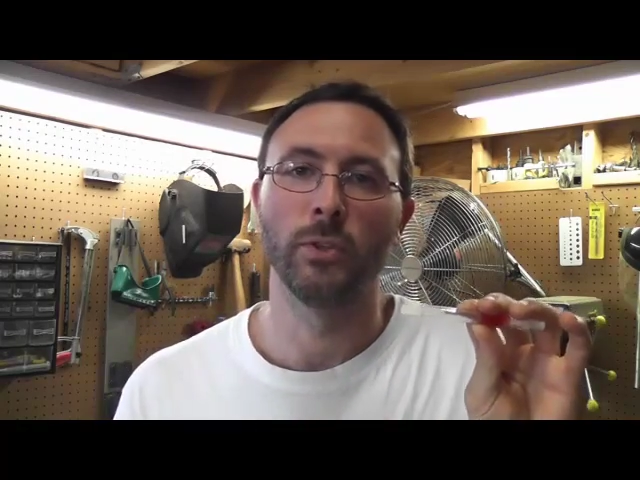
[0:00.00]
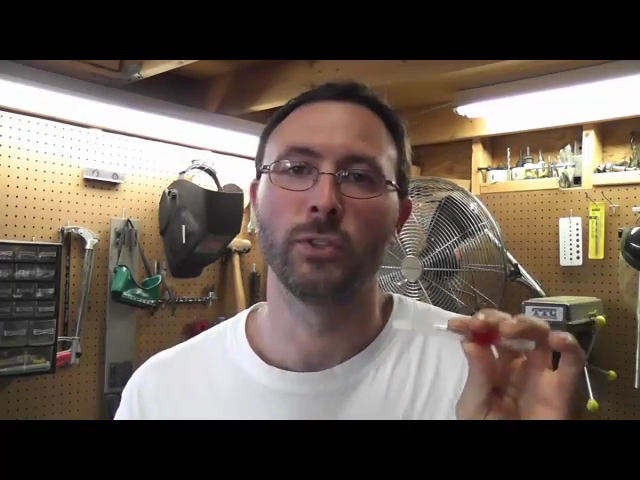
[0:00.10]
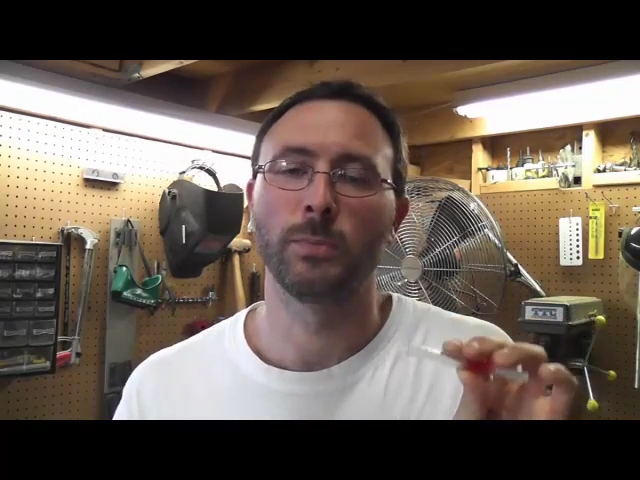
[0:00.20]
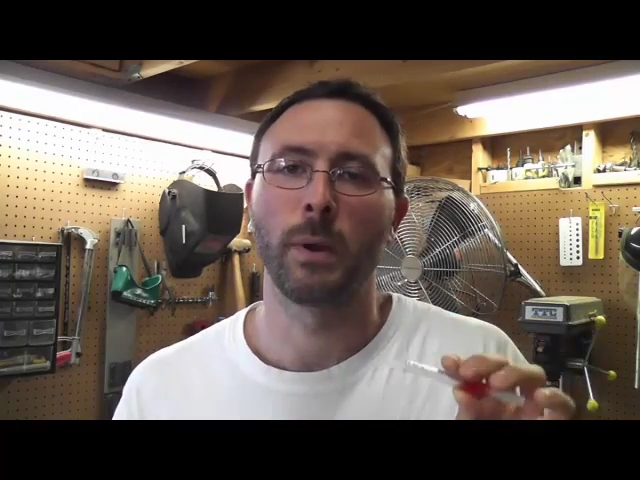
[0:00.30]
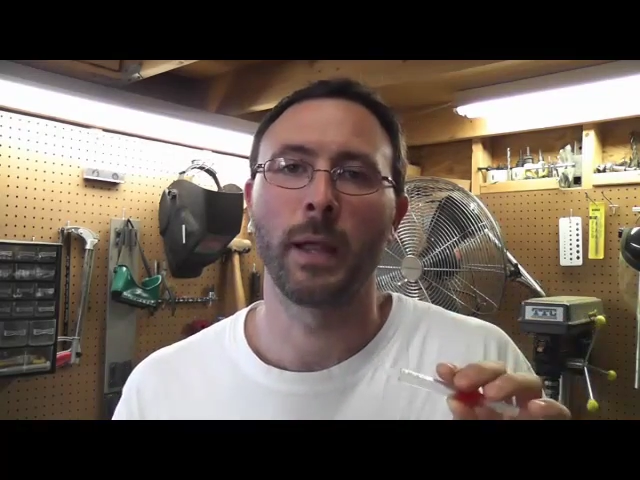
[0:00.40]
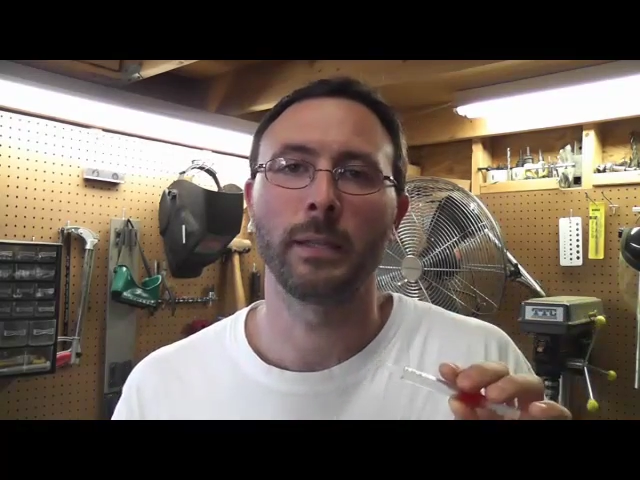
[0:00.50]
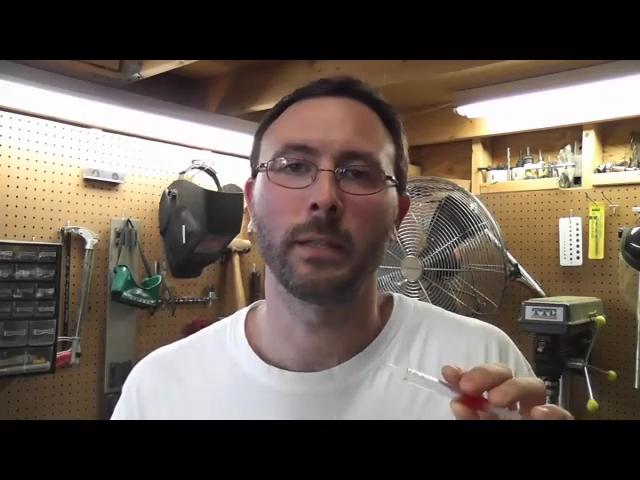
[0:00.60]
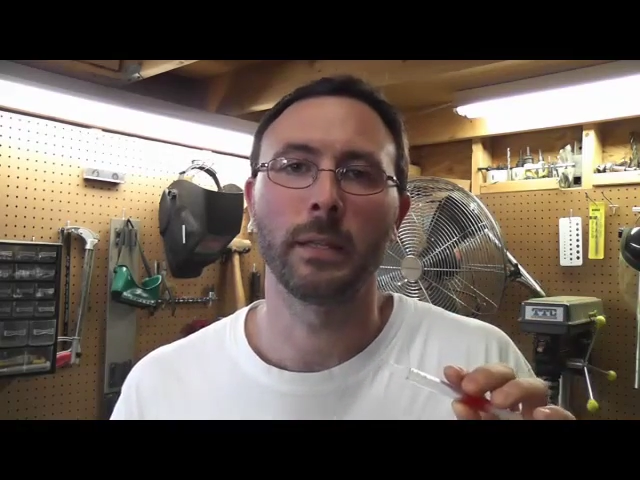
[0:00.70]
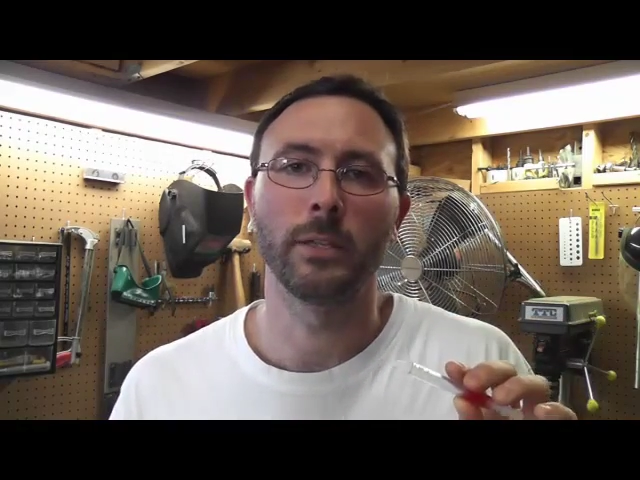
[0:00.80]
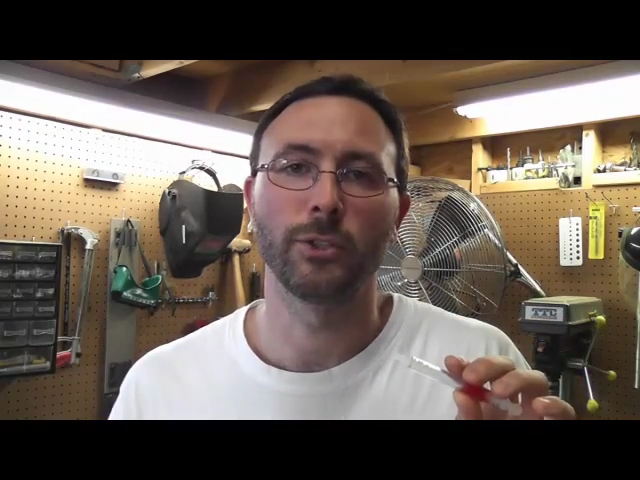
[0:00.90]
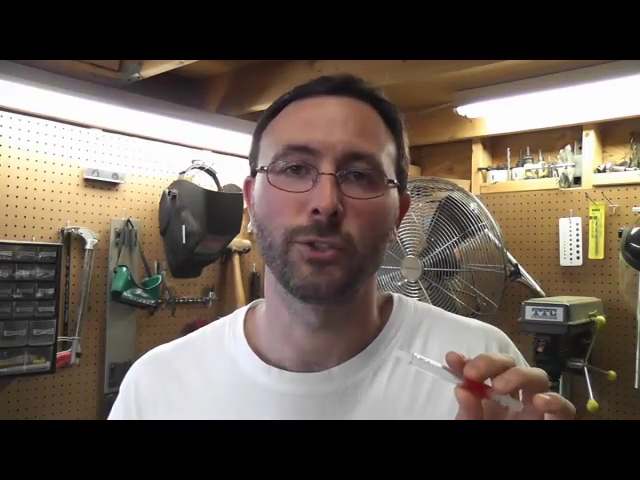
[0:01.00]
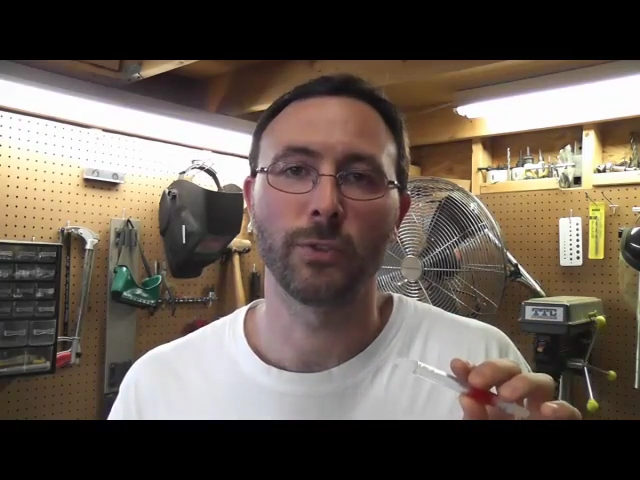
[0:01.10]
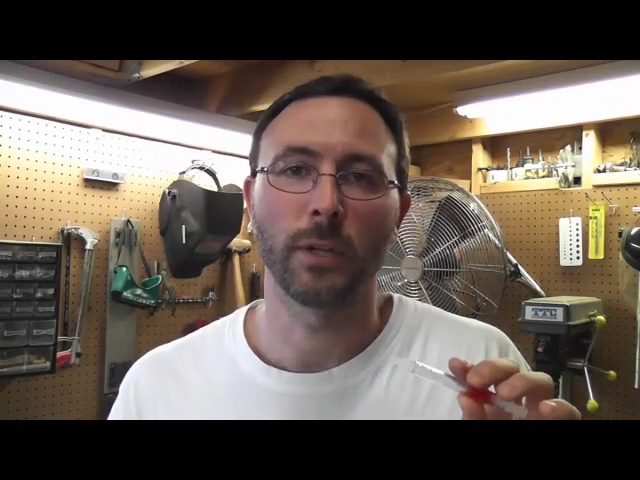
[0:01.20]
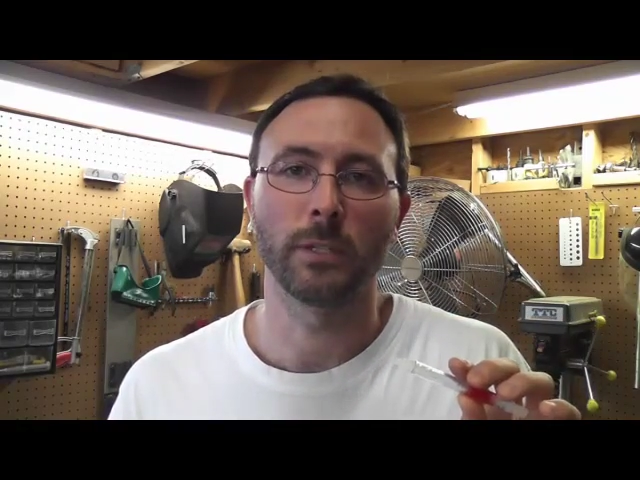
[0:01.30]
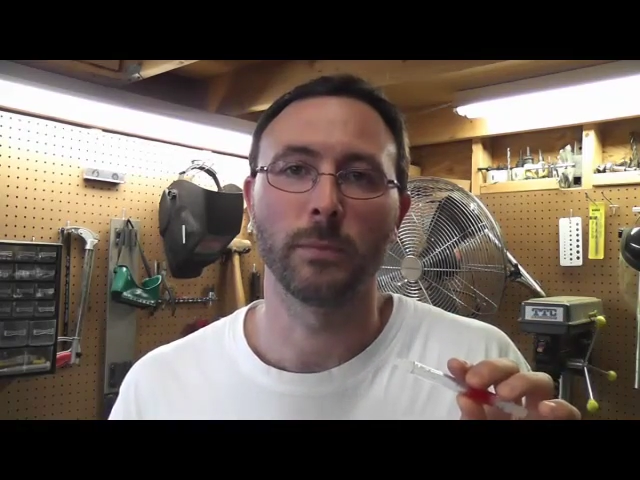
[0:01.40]
use is practically
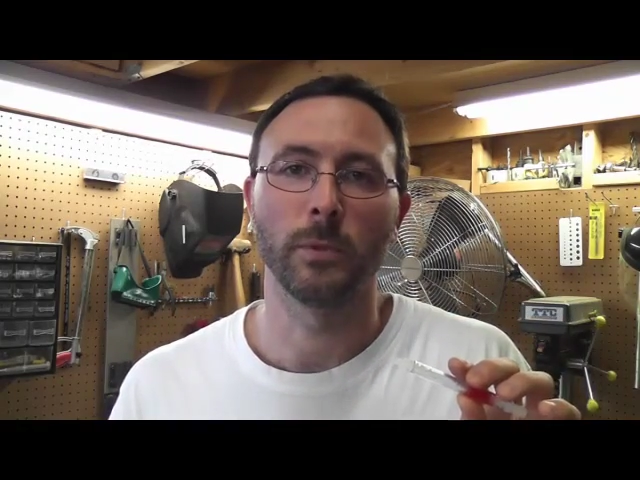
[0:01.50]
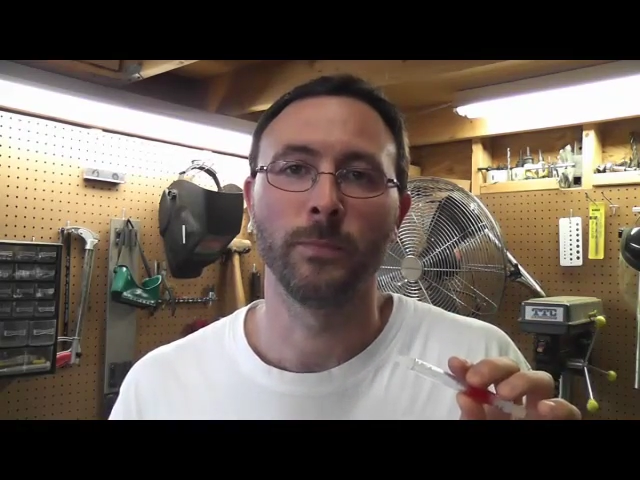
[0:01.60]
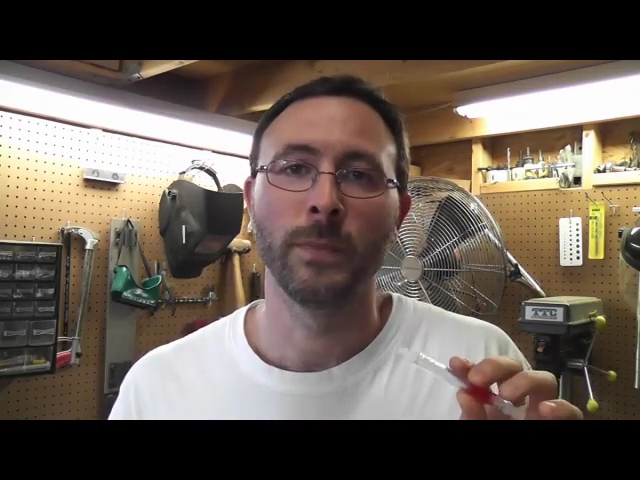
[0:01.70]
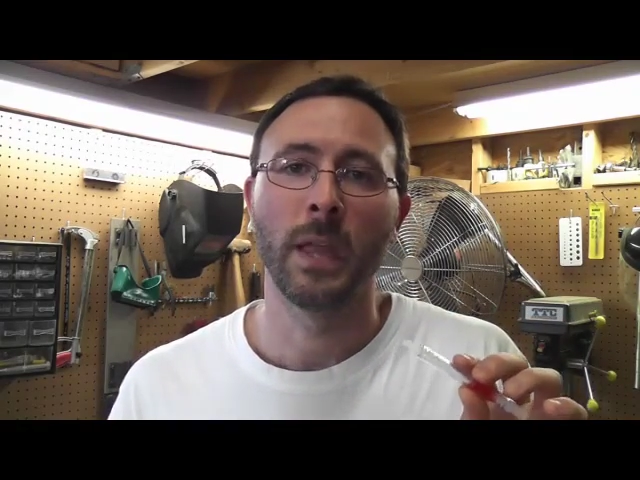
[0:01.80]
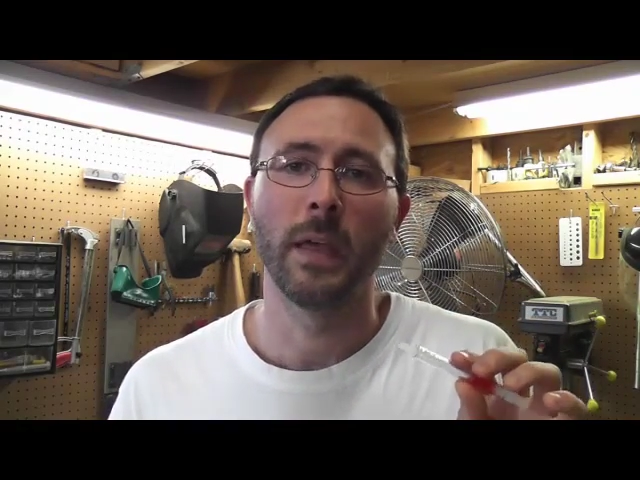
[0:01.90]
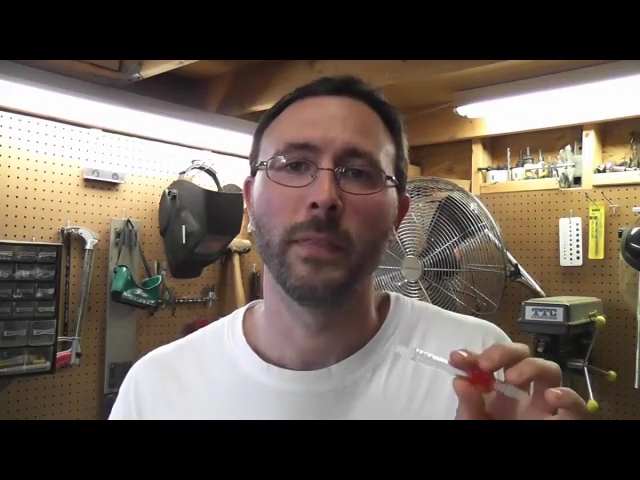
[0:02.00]
indestructible,